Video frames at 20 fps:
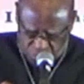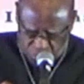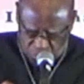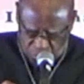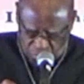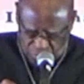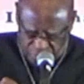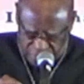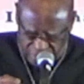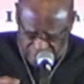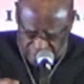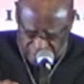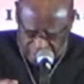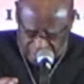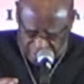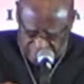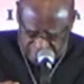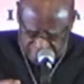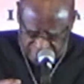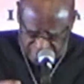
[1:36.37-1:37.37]
toward
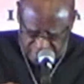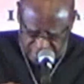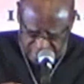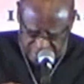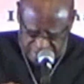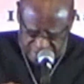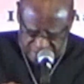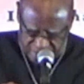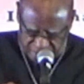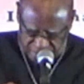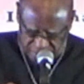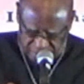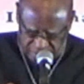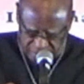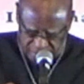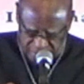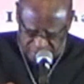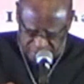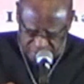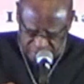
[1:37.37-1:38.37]
God,
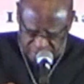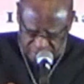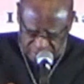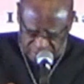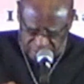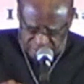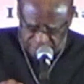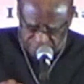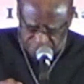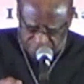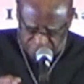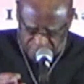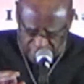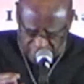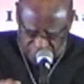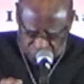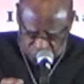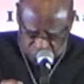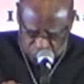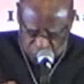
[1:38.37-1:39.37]

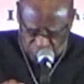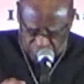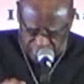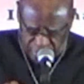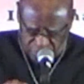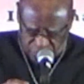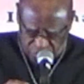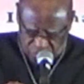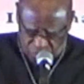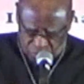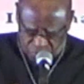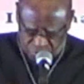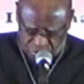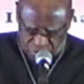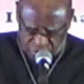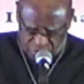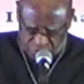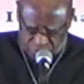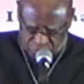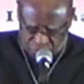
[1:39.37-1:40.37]
faith toward our Lord
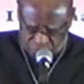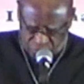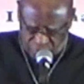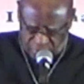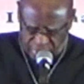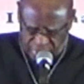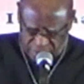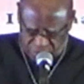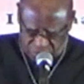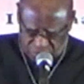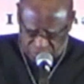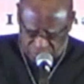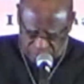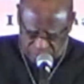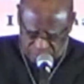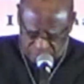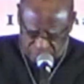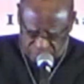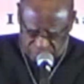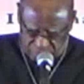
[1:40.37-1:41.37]
Jesus Christ.
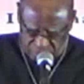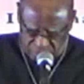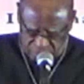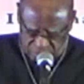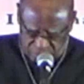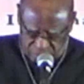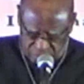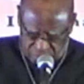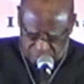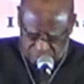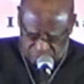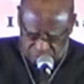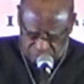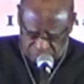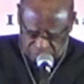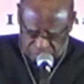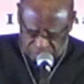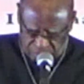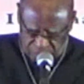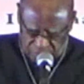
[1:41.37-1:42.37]

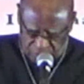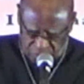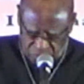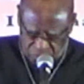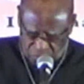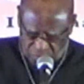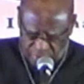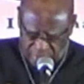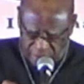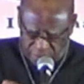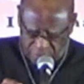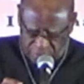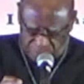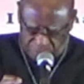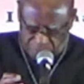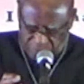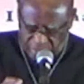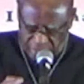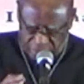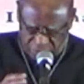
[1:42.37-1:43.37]
Lord, I
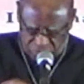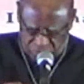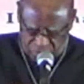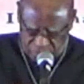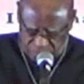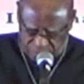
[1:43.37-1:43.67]
repent.